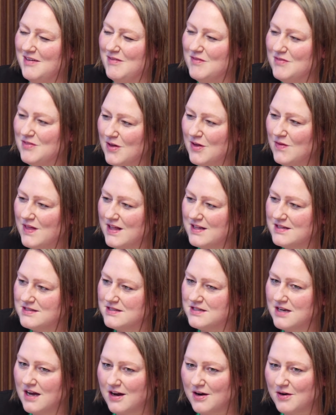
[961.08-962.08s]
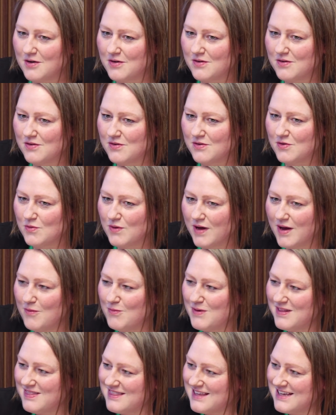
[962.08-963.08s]
No, that's not quite
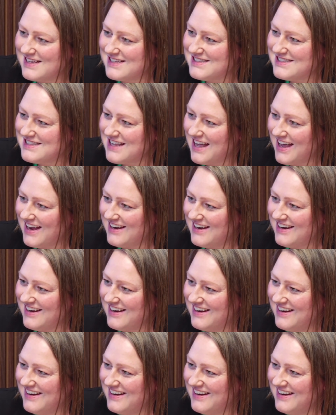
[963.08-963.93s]
what they said.